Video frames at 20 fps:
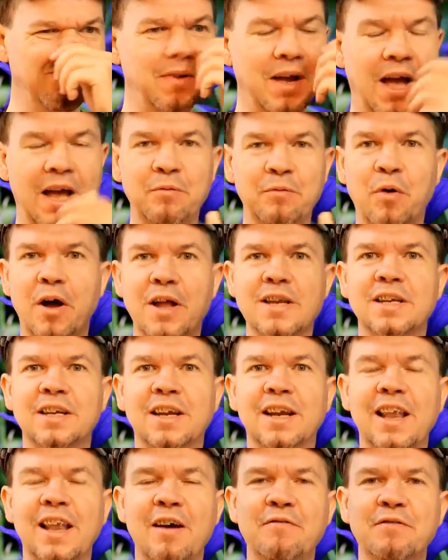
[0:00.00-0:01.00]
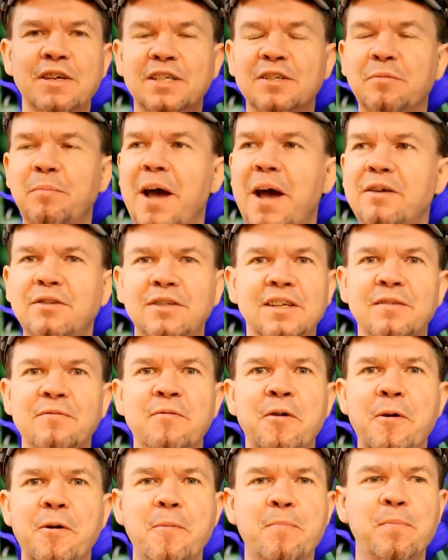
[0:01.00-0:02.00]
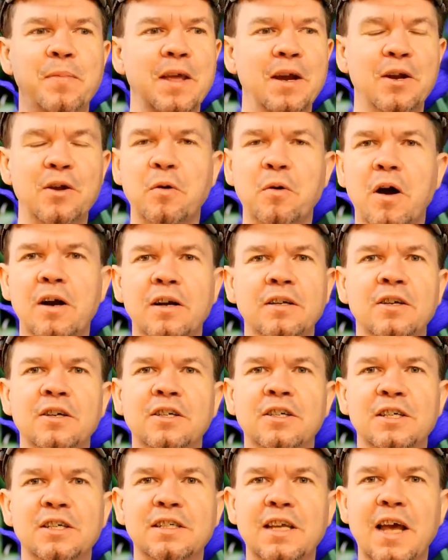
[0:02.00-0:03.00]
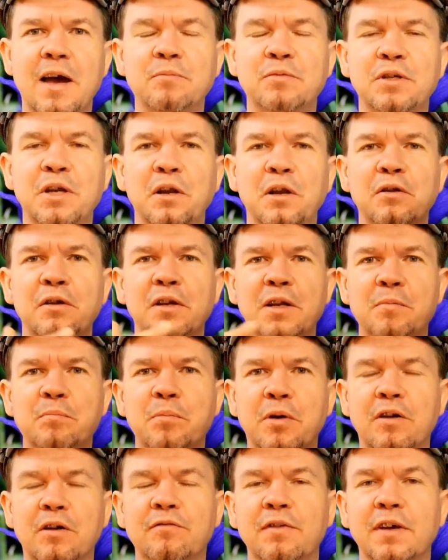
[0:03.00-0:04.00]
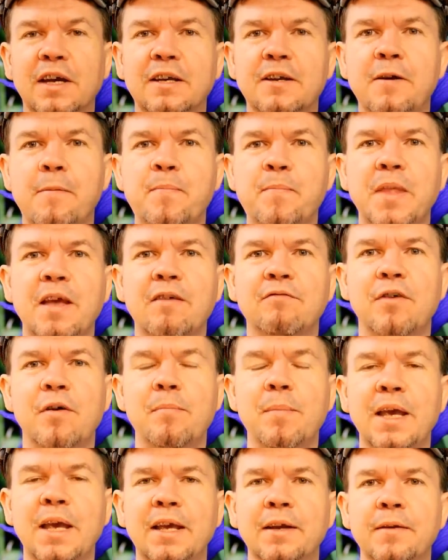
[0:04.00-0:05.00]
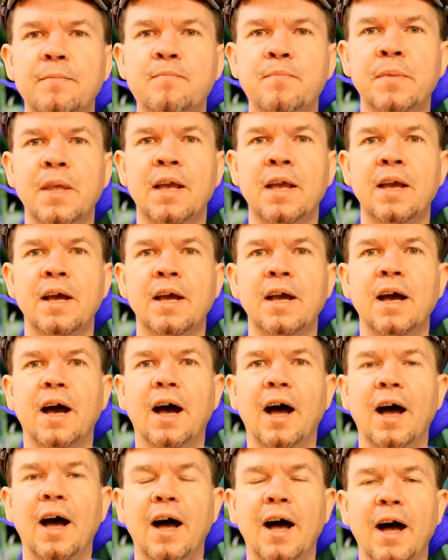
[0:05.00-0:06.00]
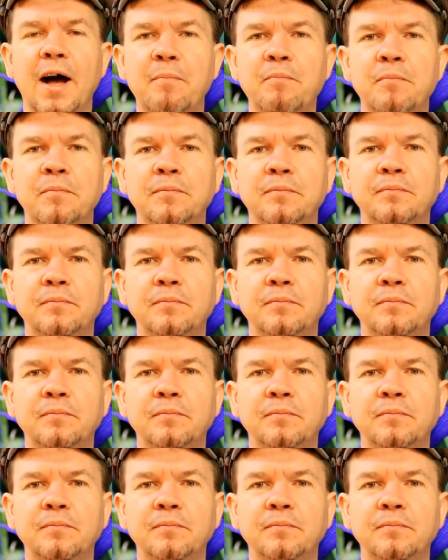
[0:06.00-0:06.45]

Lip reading: I wanted a loving spouse, and there you are, and you're just absolutely perfect for me. No,